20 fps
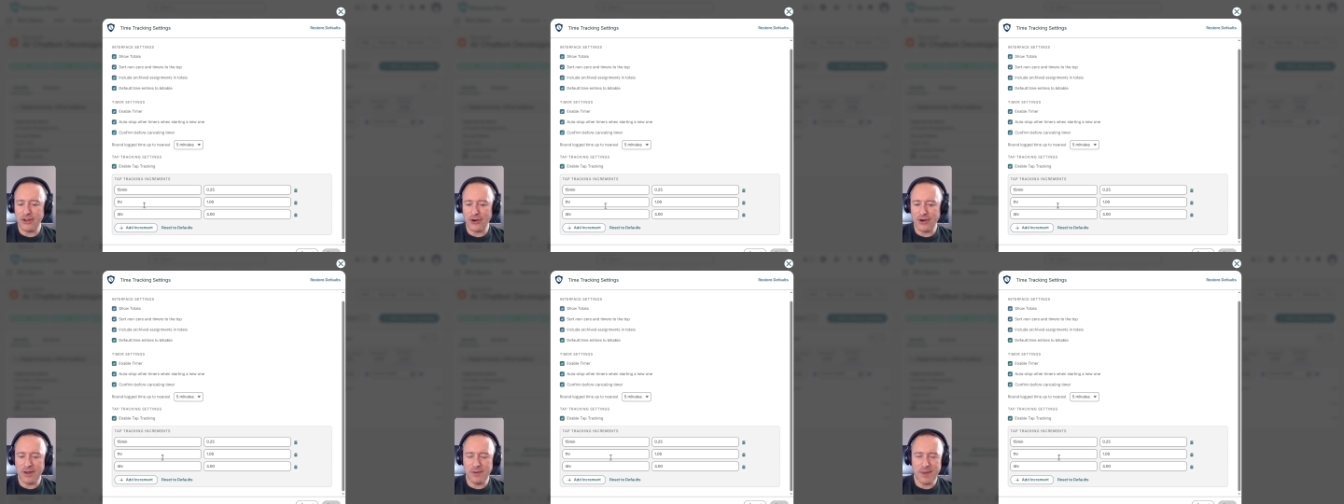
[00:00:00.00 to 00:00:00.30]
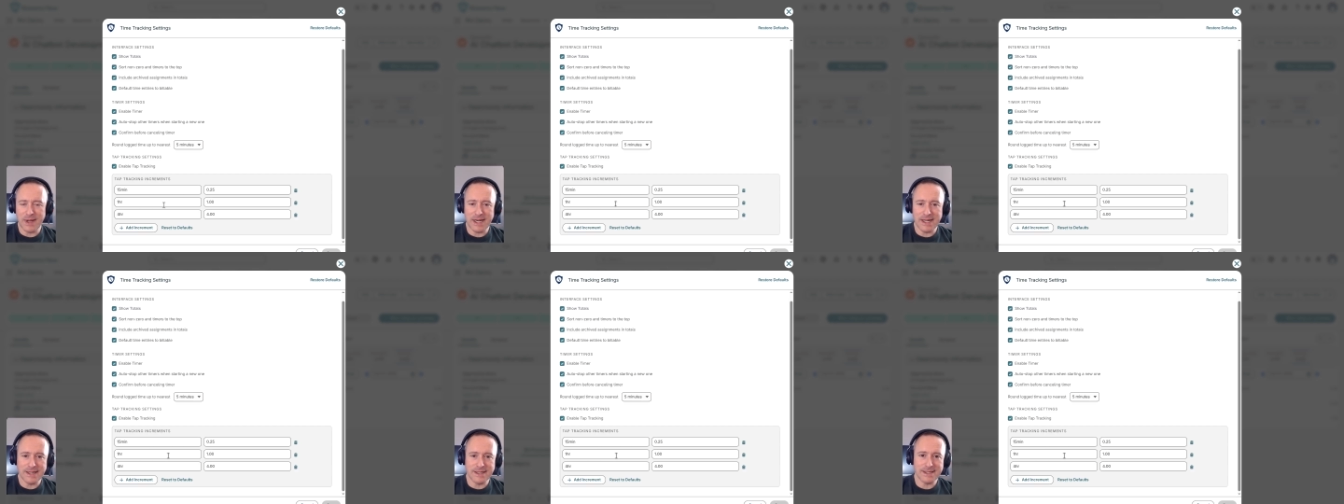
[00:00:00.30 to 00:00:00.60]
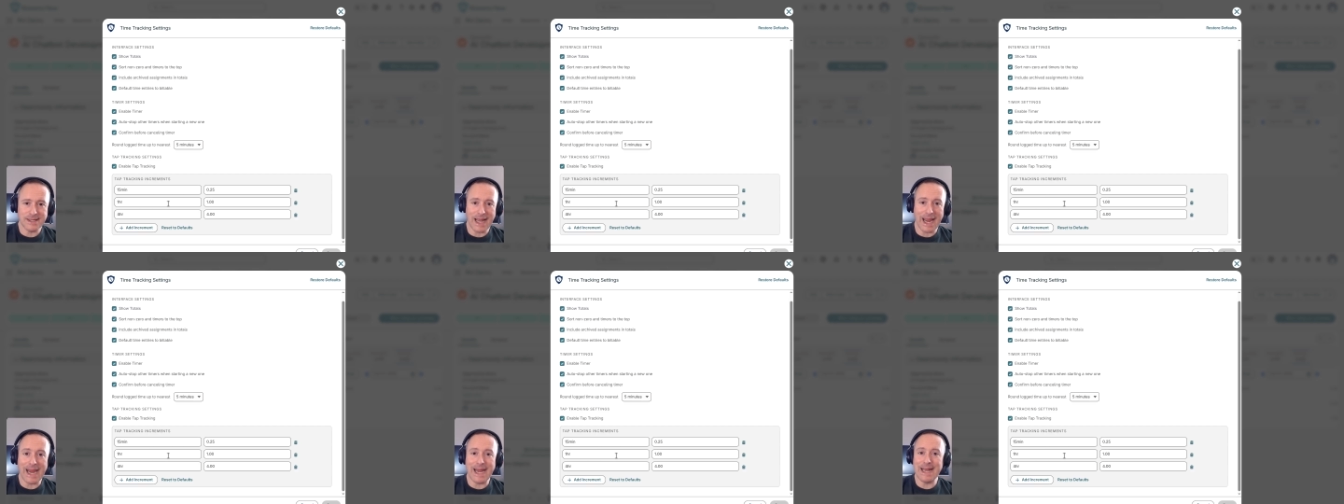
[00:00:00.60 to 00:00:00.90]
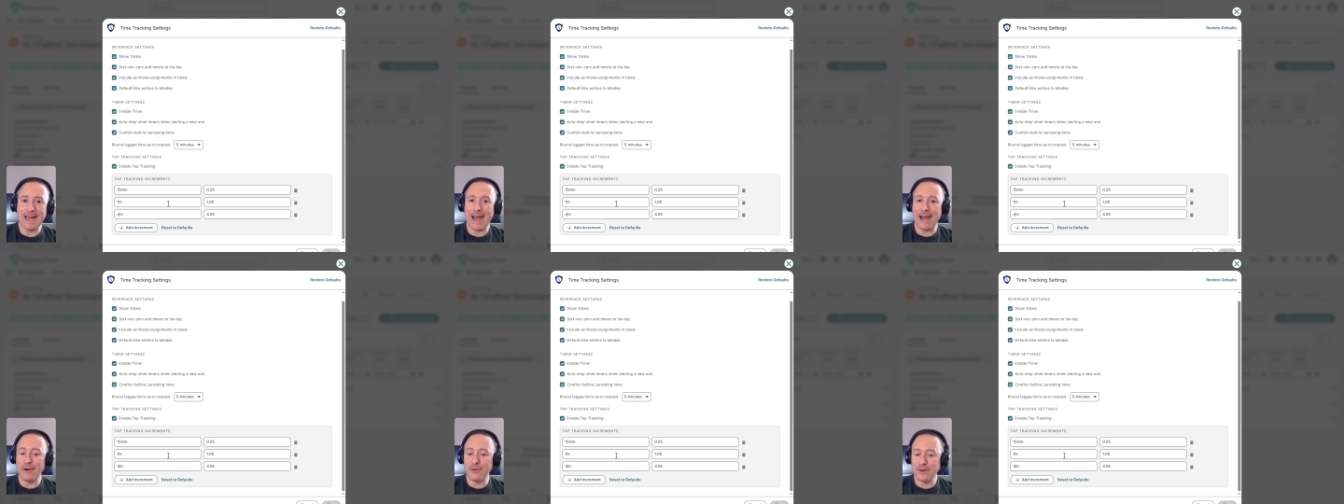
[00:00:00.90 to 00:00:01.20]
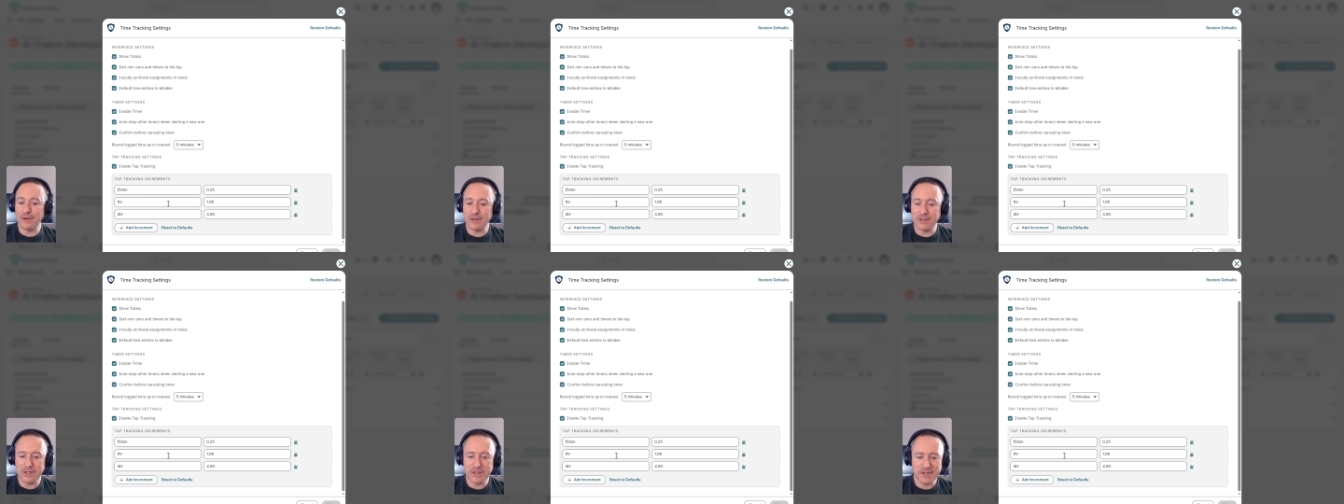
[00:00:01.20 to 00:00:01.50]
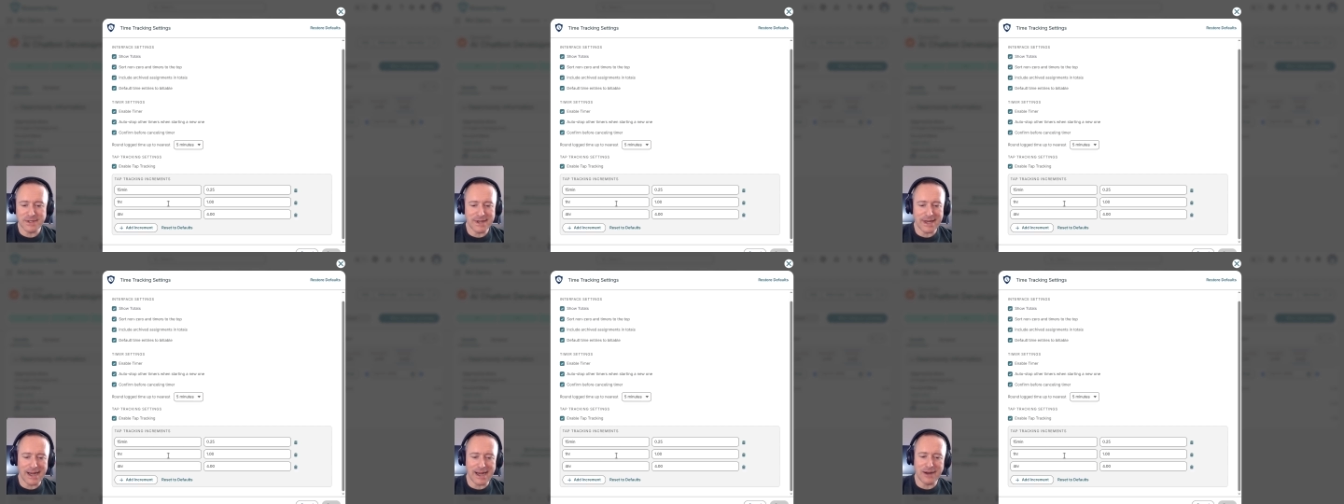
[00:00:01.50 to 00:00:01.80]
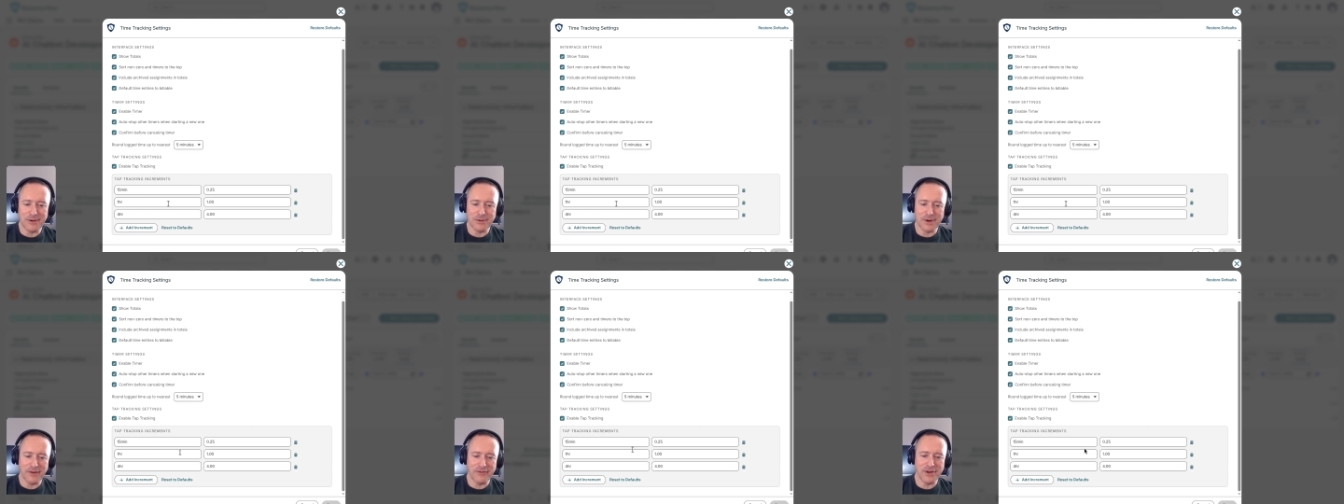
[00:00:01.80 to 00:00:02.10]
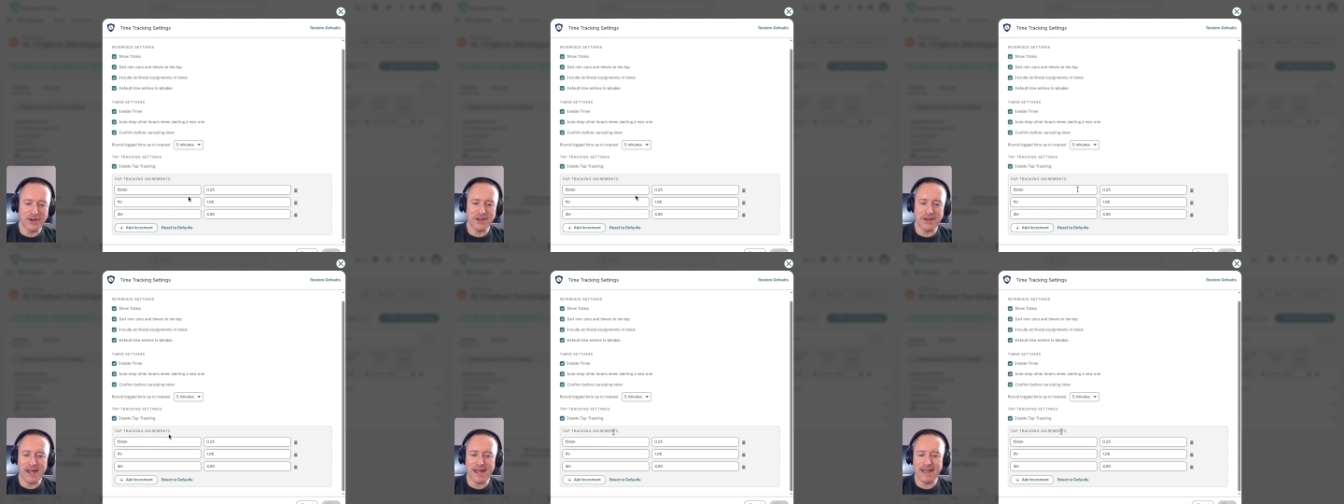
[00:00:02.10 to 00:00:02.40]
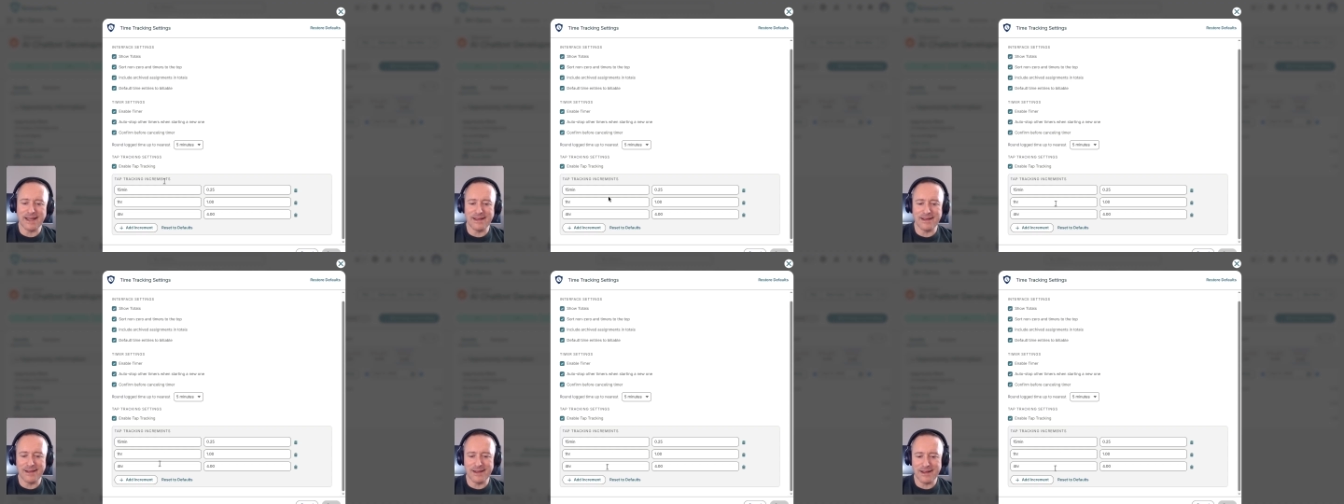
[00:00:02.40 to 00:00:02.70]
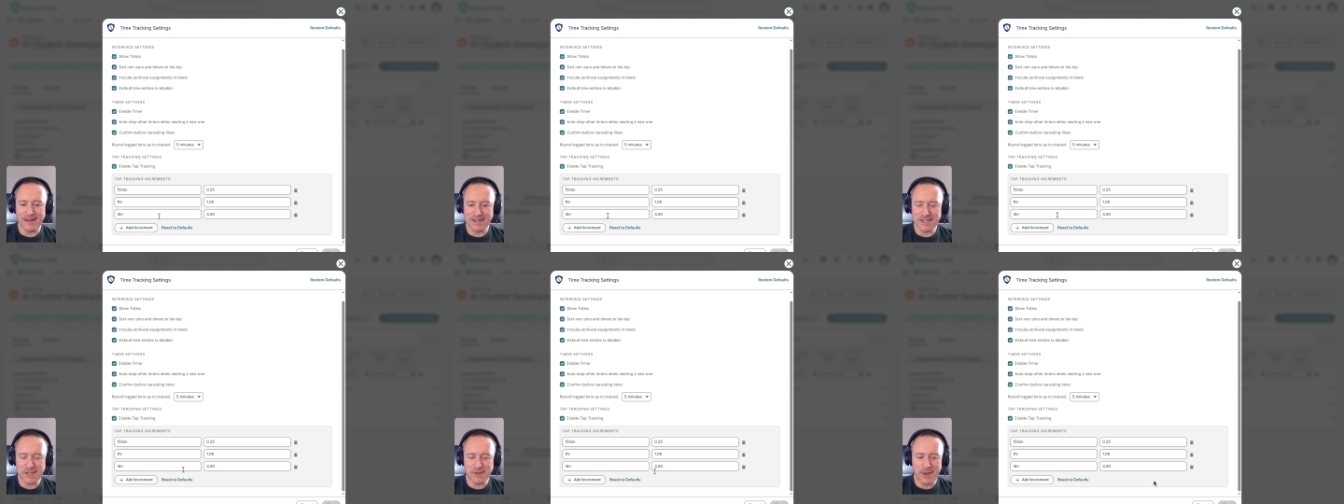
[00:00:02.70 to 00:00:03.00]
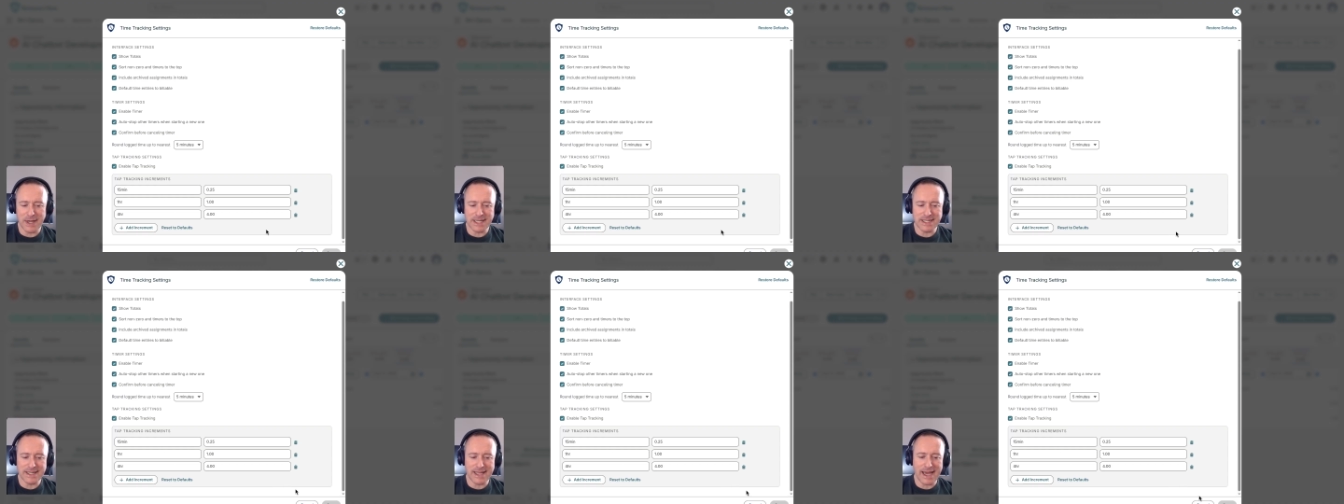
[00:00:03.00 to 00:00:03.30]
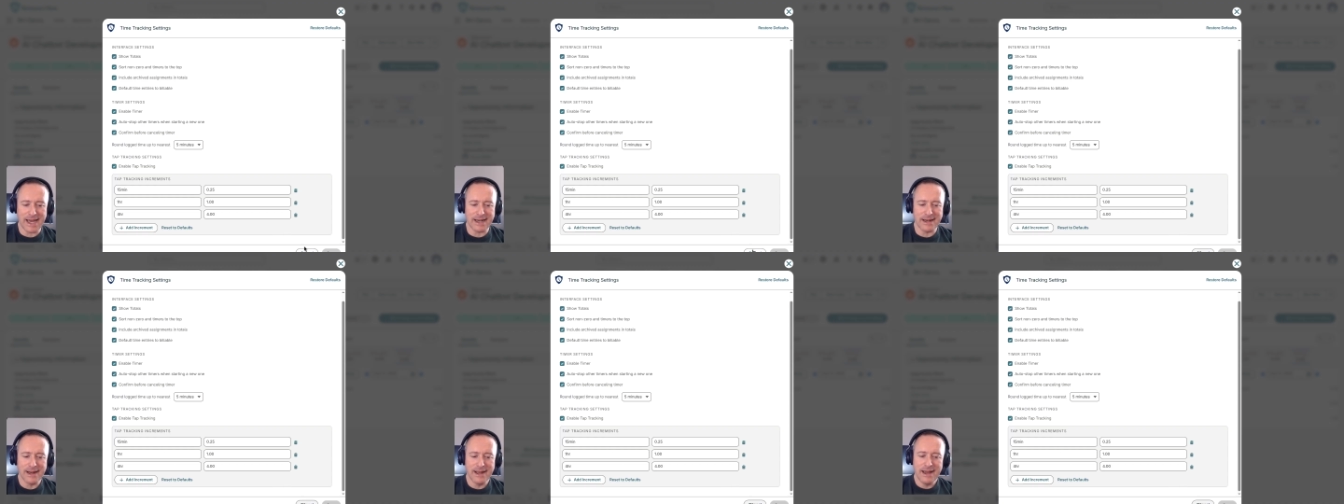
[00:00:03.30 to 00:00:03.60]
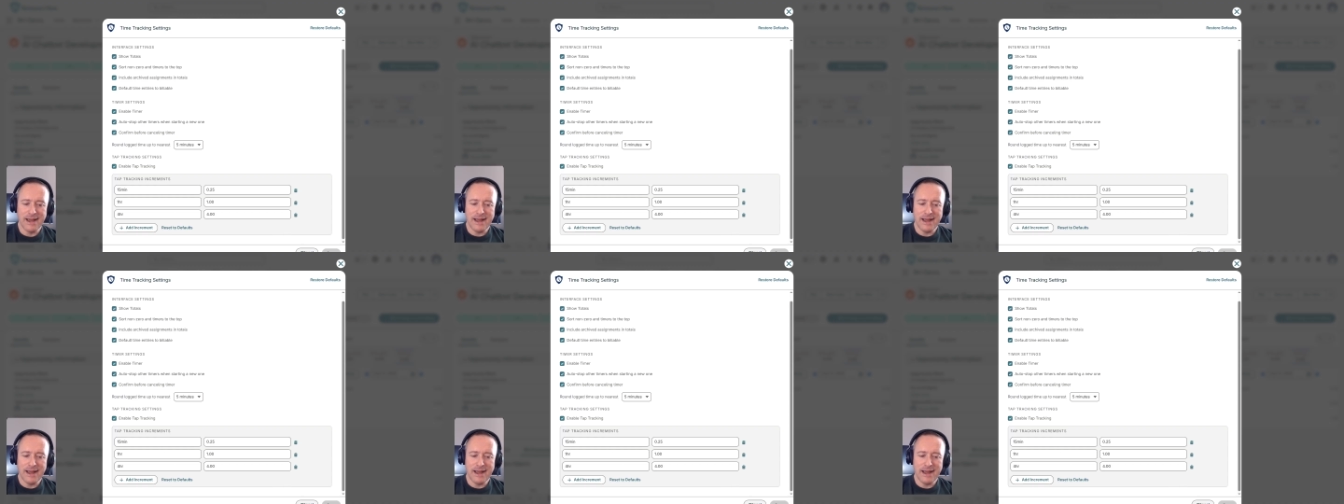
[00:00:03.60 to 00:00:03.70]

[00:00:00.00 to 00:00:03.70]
30 minutes, 8 hours, whatever you like, you can customize that.